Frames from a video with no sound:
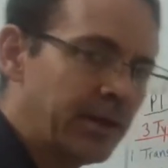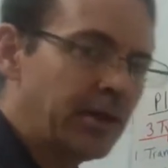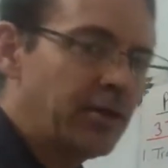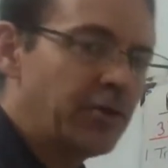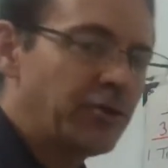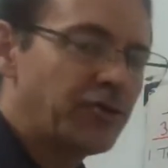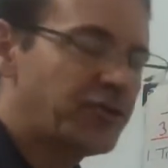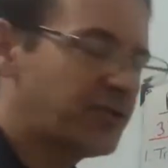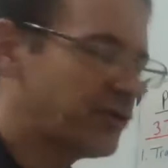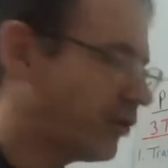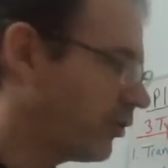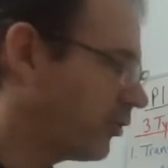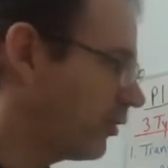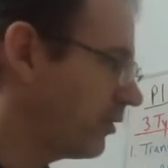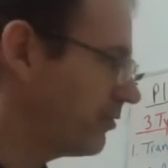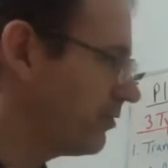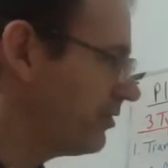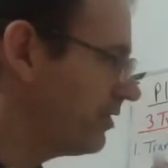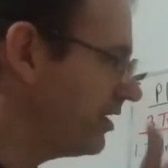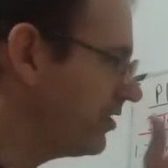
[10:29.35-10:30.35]
So
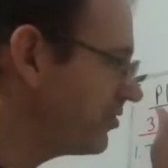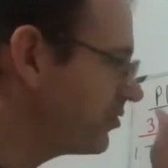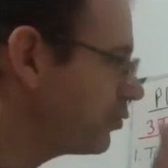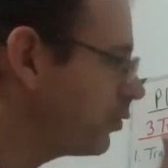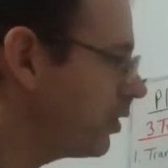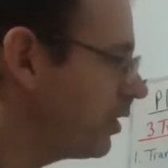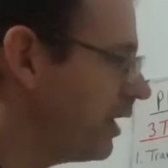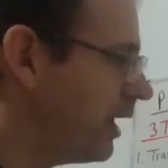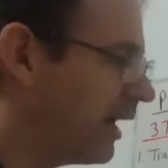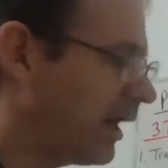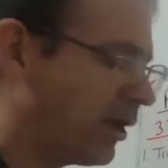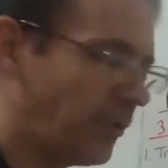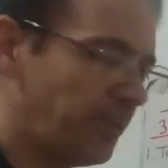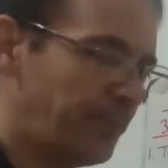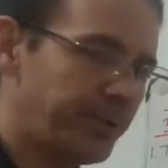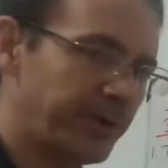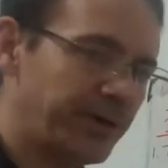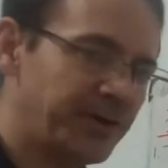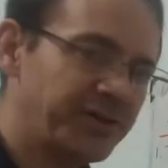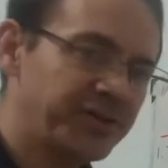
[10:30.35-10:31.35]
this will help
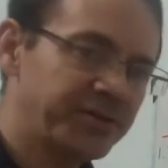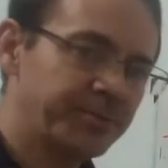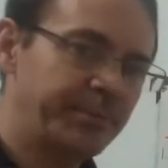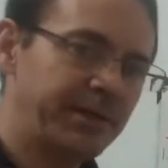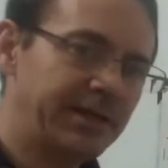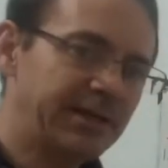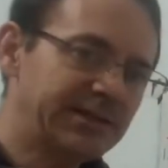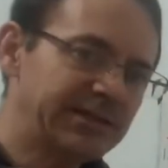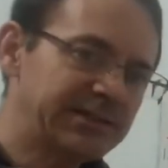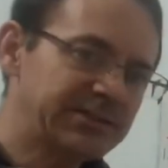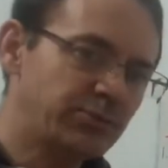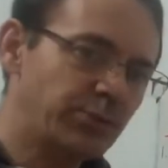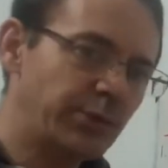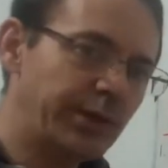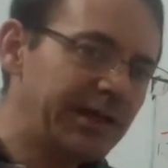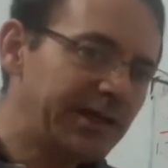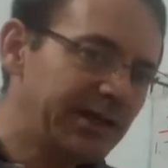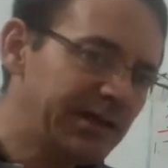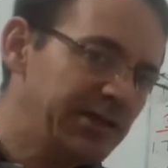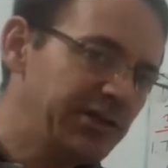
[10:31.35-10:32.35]
us because we
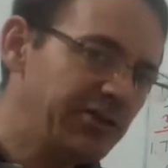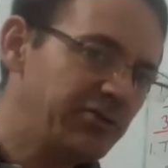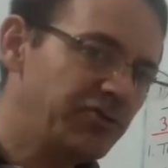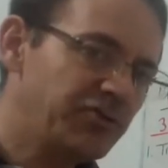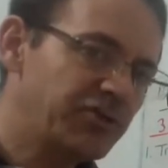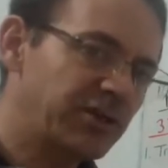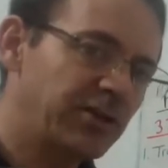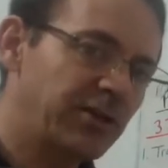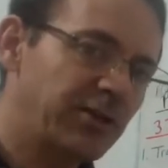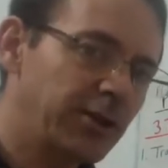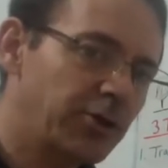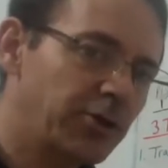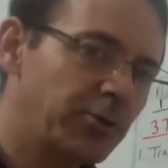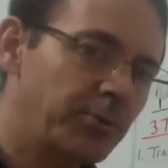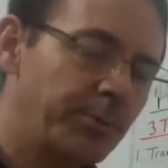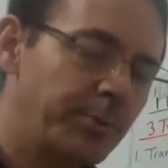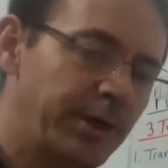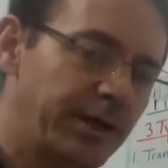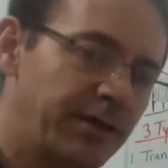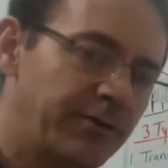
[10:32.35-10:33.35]
can use a little
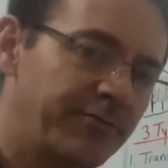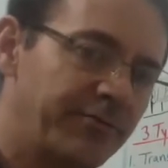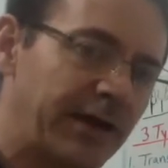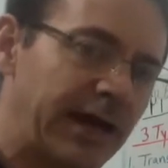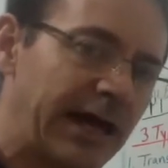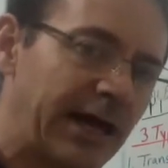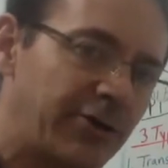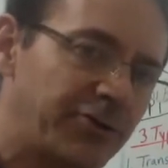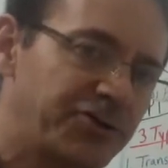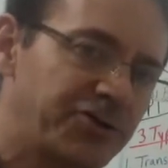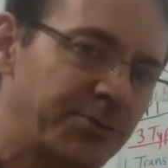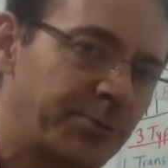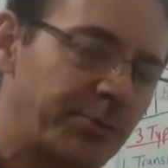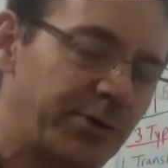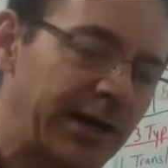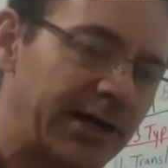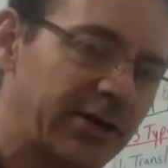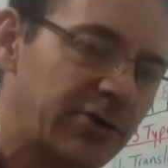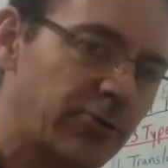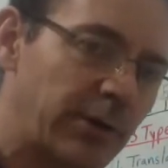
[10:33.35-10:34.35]
bit of
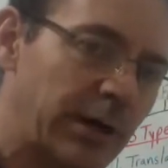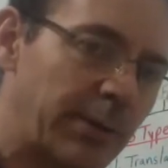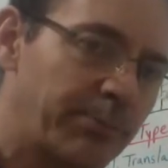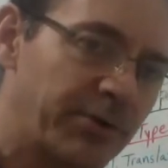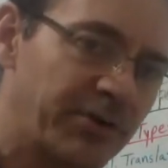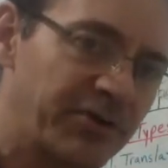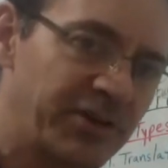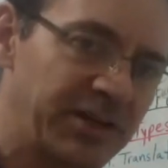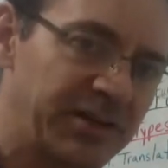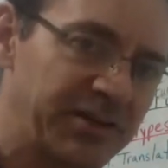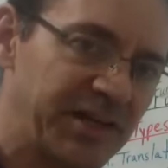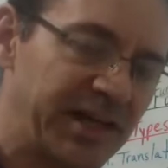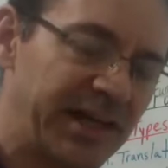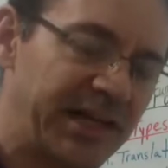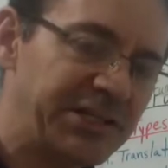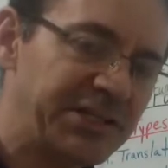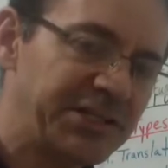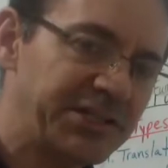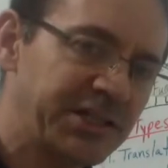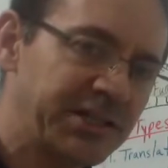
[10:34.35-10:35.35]
algebraic
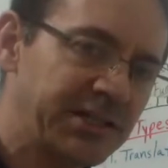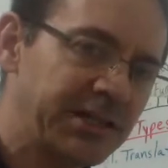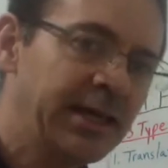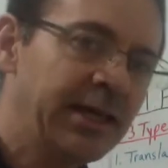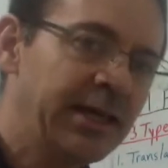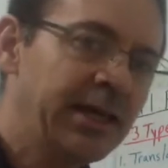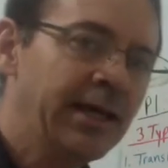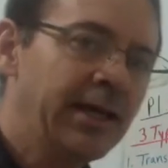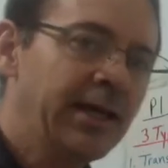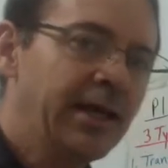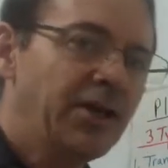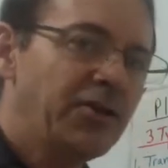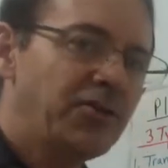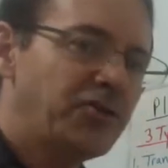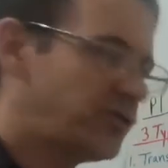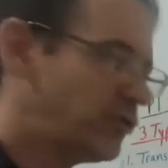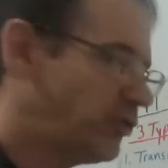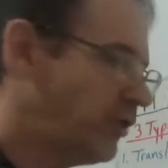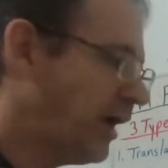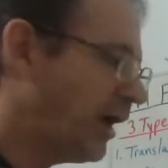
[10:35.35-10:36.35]
representation
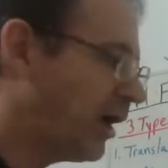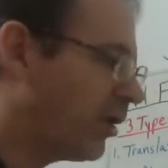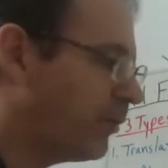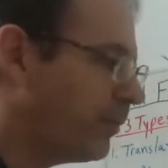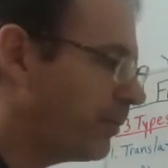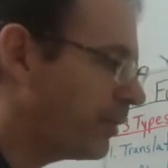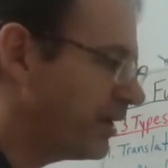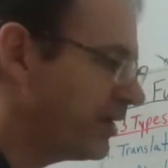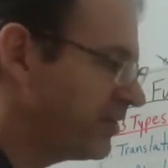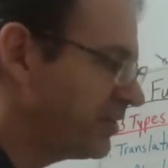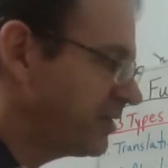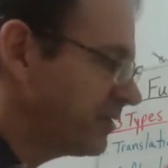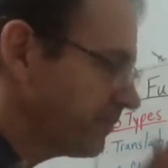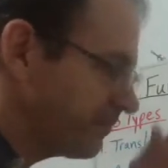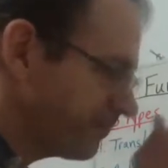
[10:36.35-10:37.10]
to help us,